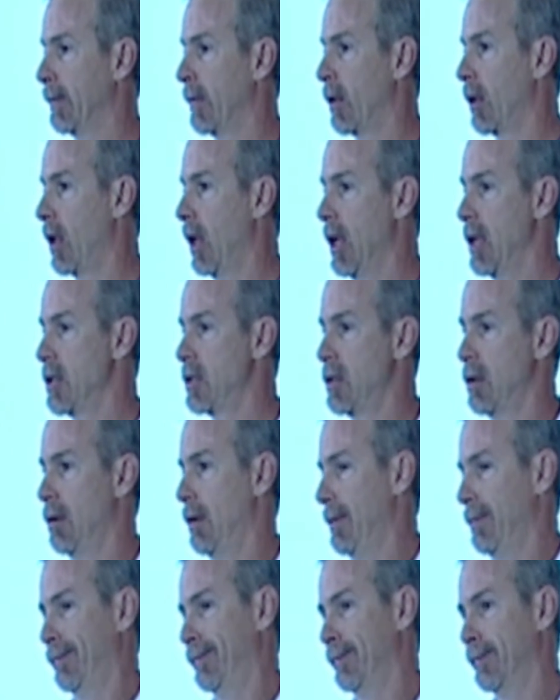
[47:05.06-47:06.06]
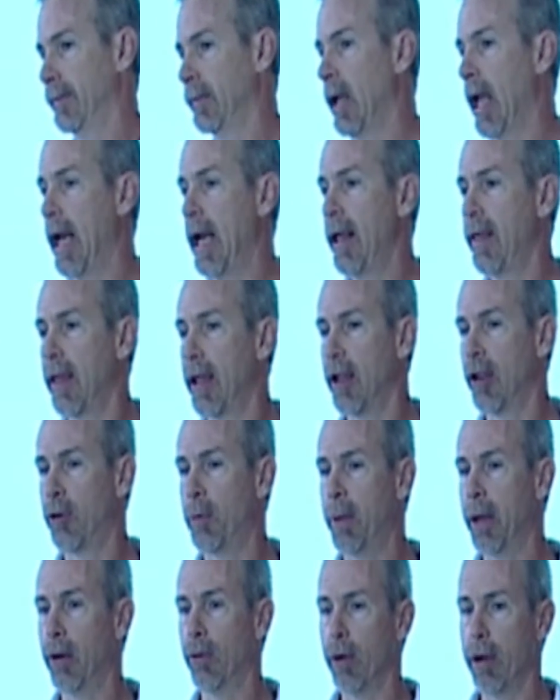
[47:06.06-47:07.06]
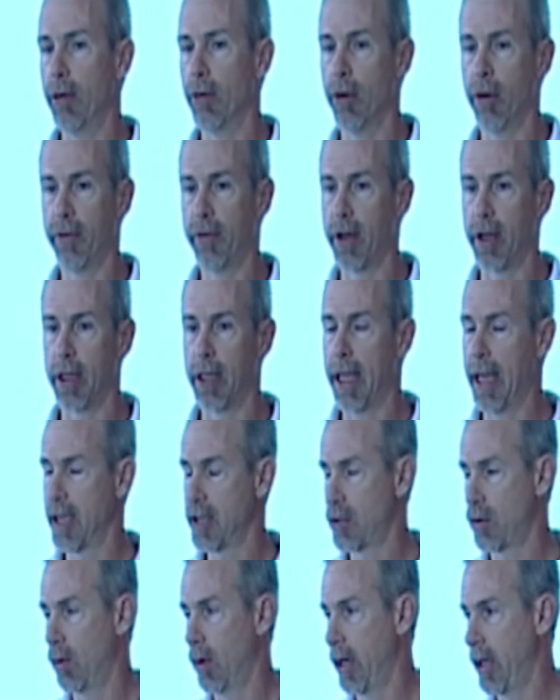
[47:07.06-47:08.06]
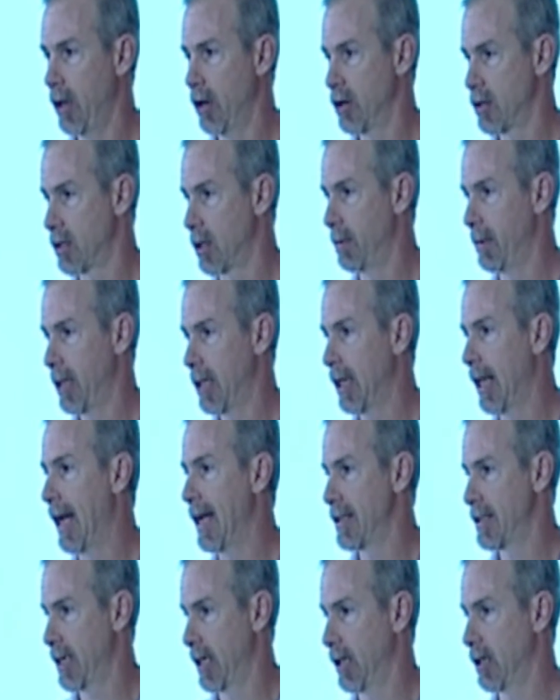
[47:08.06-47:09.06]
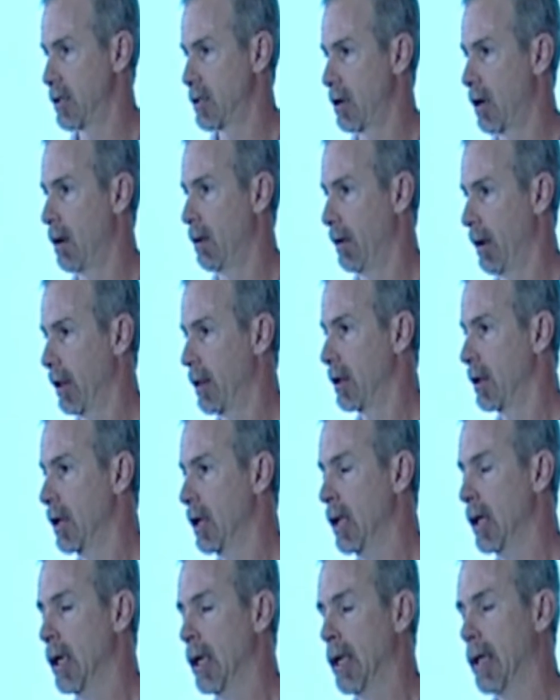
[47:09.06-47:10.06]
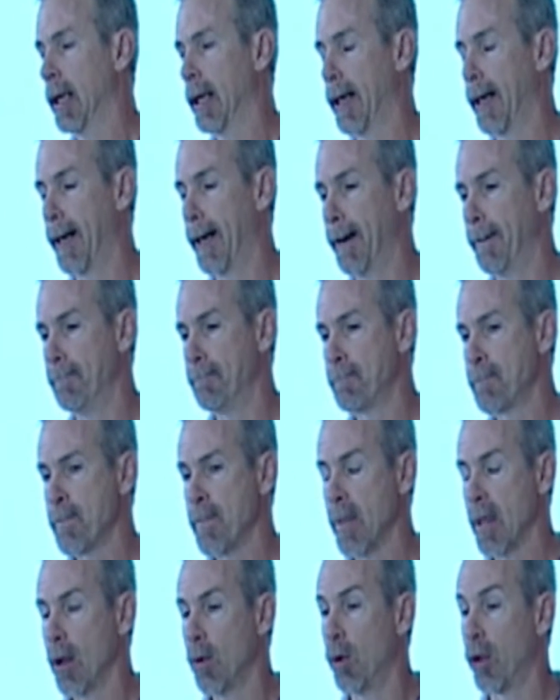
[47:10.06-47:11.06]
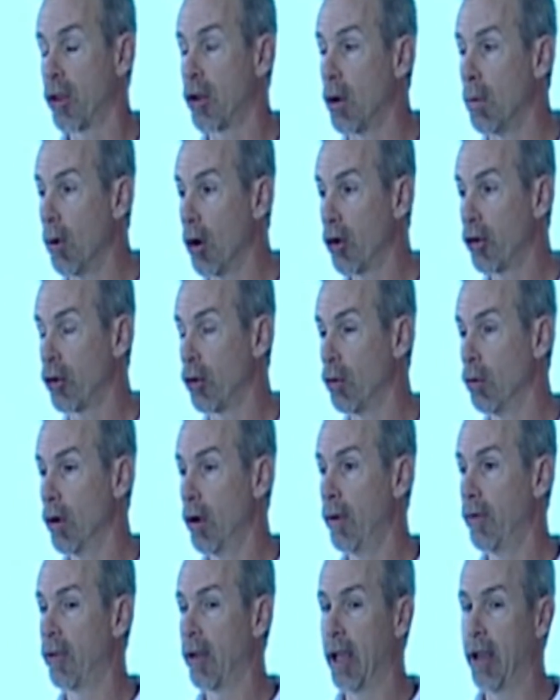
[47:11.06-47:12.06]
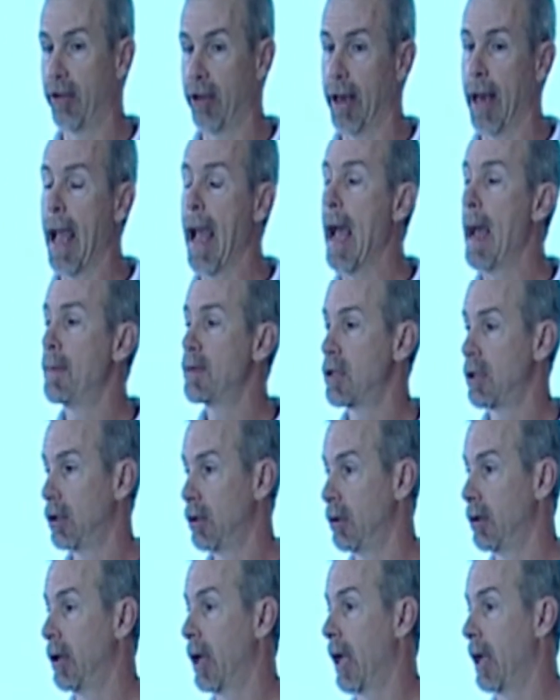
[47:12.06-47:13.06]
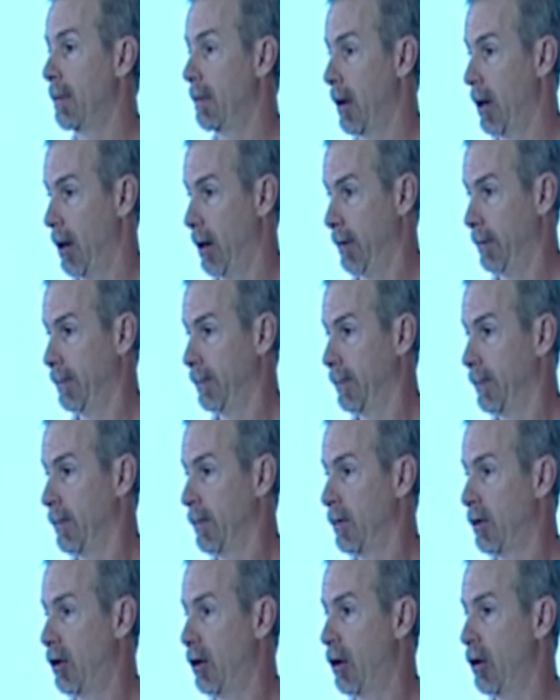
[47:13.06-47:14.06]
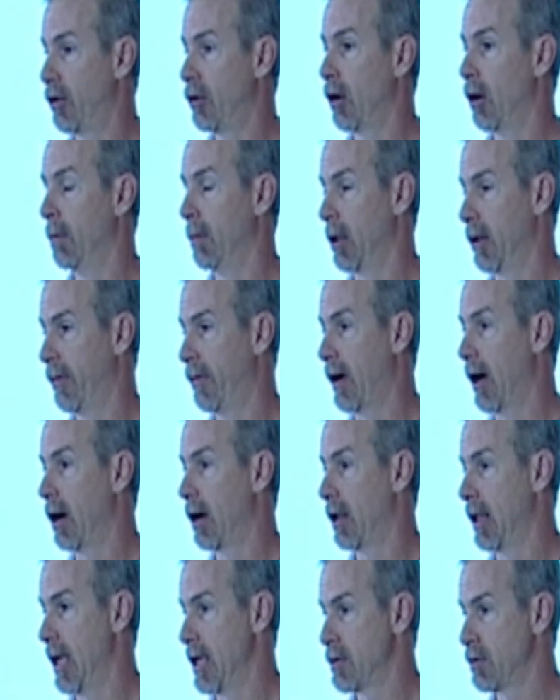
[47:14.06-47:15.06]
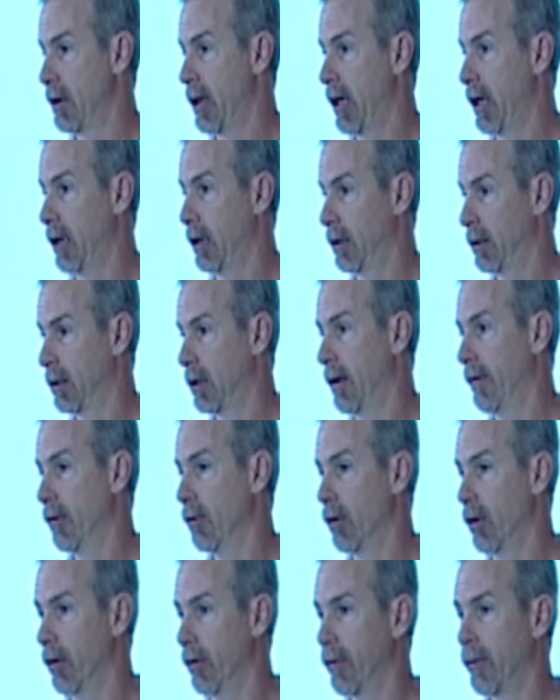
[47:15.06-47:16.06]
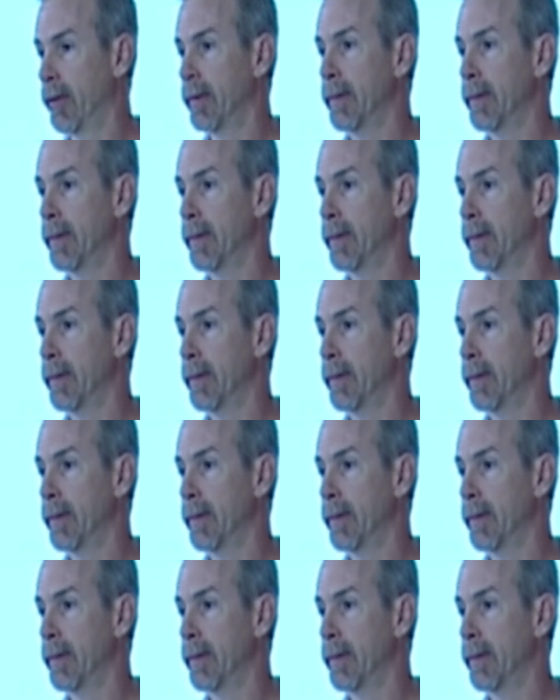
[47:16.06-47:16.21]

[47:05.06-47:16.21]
Okay, so anything that's been re-roofed in the last 20 years is going to be Class A to start with. With commercial roofs, it's an absolute nightmare to determine the fire class rating of a roof